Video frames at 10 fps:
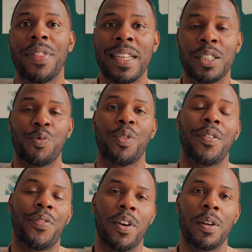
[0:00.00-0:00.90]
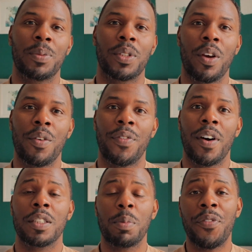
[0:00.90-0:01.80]
this refurb so
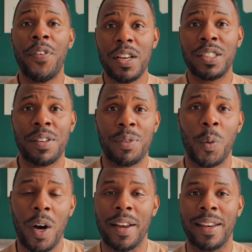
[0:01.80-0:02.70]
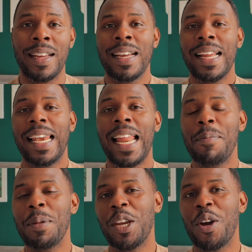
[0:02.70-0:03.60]
far? It's my first ever one.
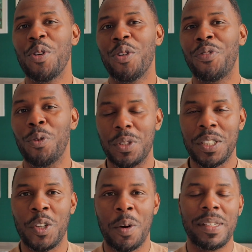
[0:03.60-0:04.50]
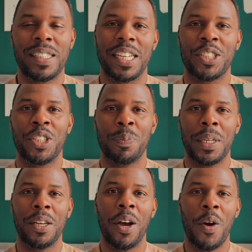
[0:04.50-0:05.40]
Let me know your thoughts in the comment section
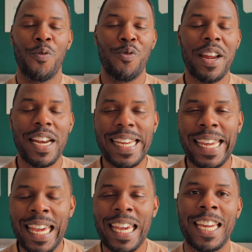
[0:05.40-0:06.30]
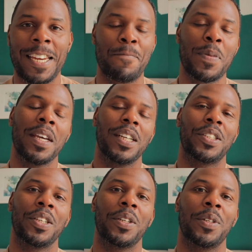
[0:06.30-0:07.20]
below. Really keen
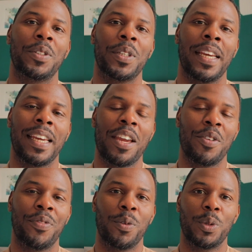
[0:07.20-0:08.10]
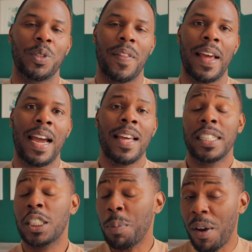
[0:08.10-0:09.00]
to get your thoughts on that.
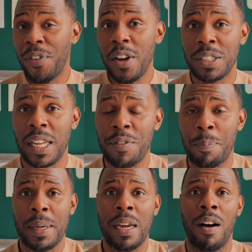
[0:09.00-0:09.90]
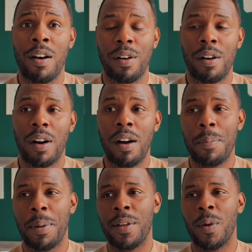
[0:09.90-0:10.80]
This is my first ever
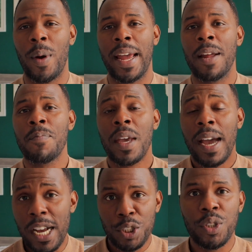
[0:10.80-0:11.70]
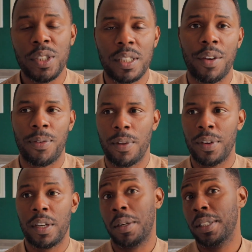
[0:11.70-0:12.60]
BRRR, by the way. As you can see from the
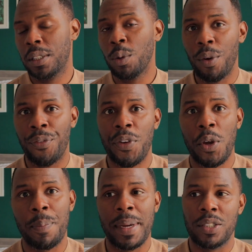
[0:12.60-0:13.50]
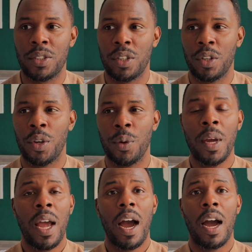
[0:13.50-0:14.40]
video, there's still a few bits to do.
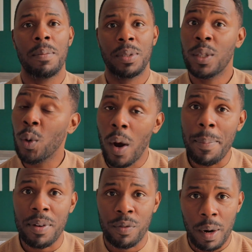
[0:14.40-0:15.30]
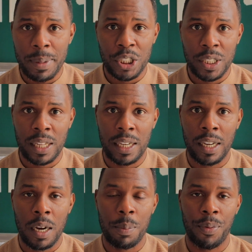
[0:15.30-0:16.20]
Still quite a bit of rubbish to clean
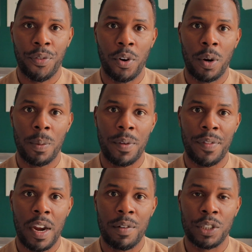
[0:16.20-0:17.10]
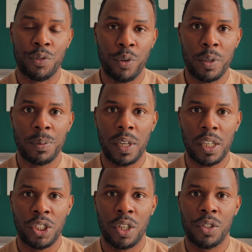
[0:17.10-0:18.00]
up from the various rooms that I
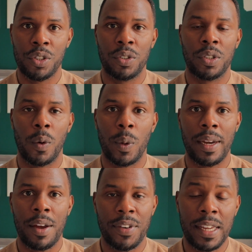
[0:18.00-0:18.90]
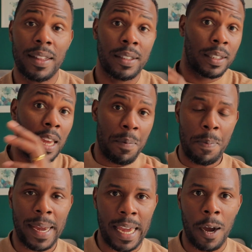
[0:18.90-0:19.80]
showed you. So we're gonna have to get the skip
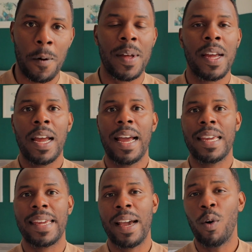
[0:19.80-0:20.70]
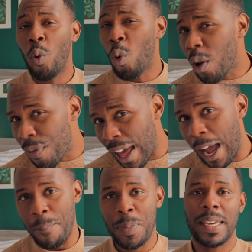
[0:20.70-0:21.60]
back out and get all of
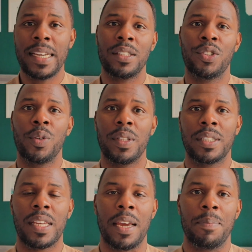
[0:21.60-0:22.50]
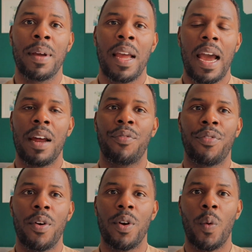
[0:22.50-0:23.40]
that into the skip and
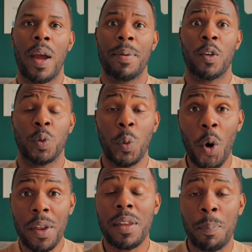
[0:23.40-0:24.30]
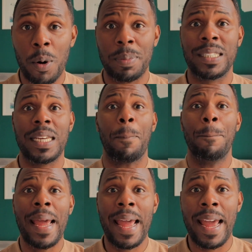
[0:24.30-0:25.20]
thrown away, because we want the property
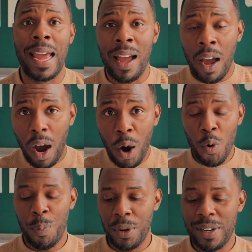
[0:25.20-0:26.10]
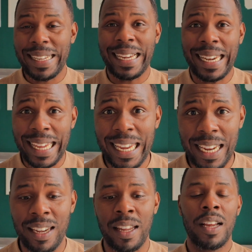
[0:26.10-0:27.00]
bare, open,
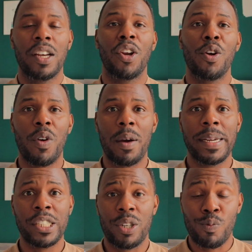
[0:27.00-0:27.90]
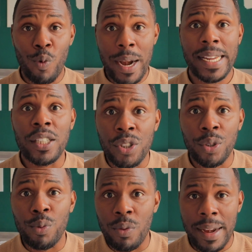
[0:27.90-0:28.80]
clean, no rubbish, and ready
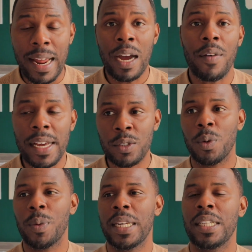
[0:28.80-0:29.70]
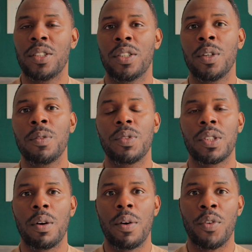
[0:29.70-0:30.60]
to rent out. That's what we need to do.
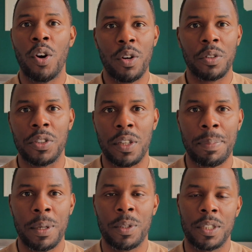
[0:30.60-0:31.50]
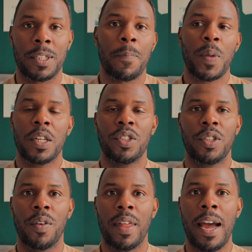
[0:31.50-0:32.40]
So I've gotten onto the builders to
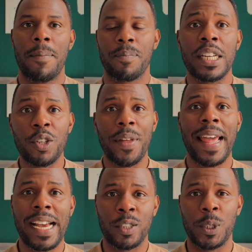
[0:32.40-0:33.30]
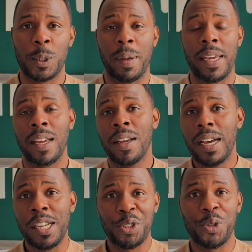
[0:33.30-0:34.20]
do that. They're doing that as we speak.
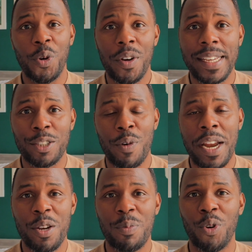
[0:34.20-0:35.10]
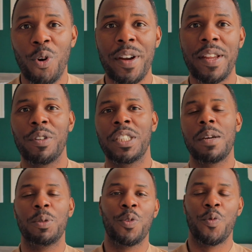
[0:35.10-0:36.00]
As you saw, there's a random door in the
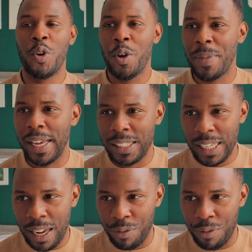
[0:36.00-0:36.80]
reception room. There's a